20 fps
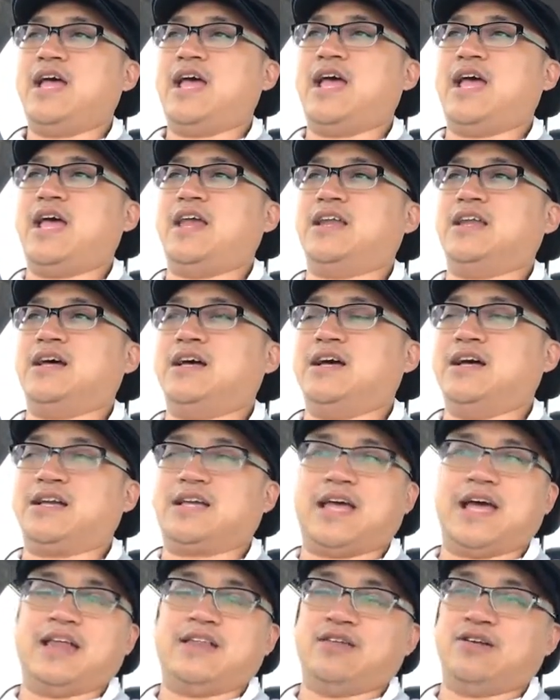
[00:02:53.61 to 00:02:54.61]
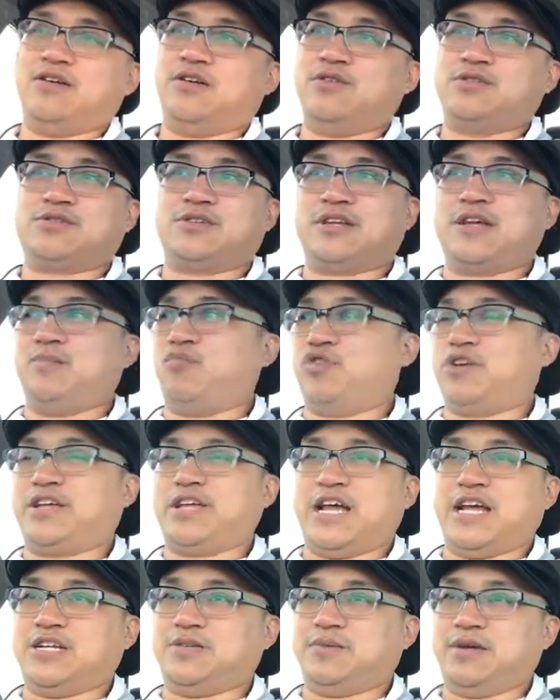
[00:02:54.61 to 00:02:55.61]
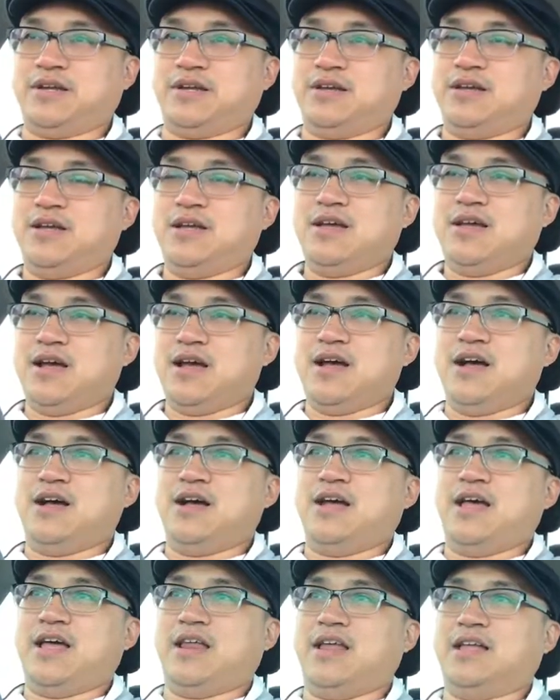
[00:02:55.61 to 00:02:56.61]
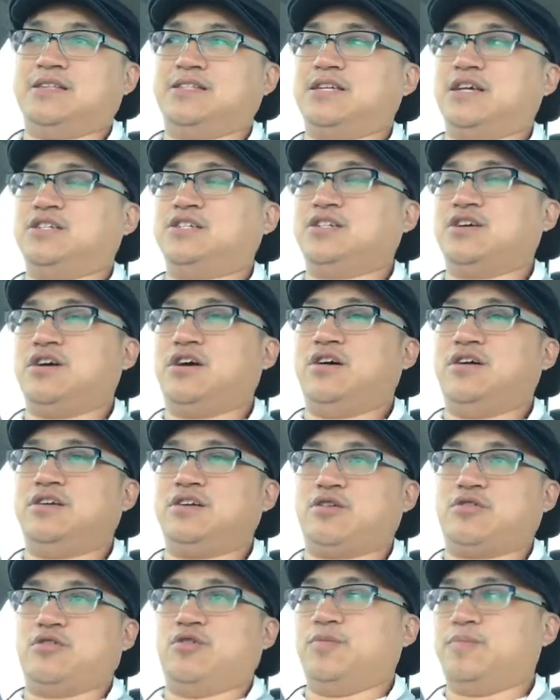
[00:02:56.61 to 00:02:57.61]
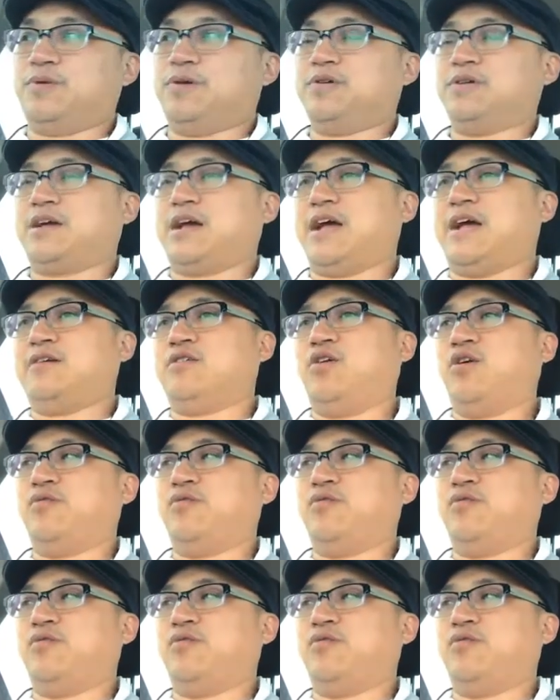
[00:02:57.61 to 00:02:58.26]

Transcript: And again, you're also gonna get more engagement uh, and, and such on a group, okay?